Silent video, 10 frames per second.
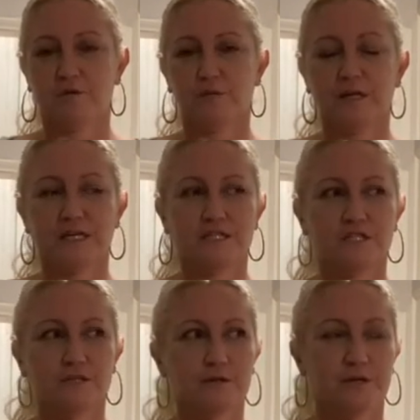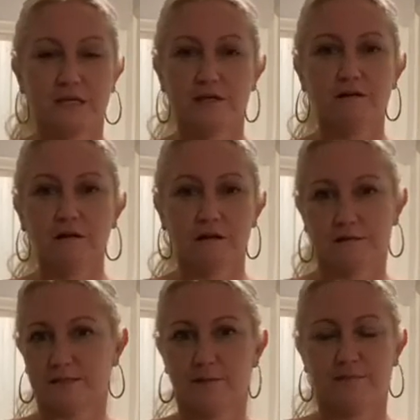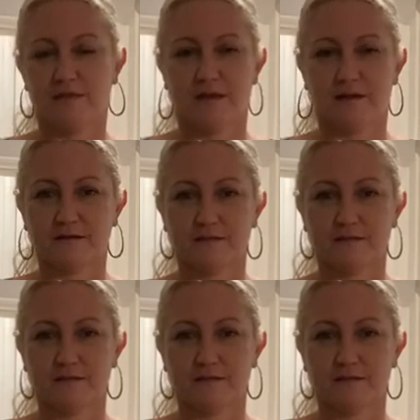we need to heal some things.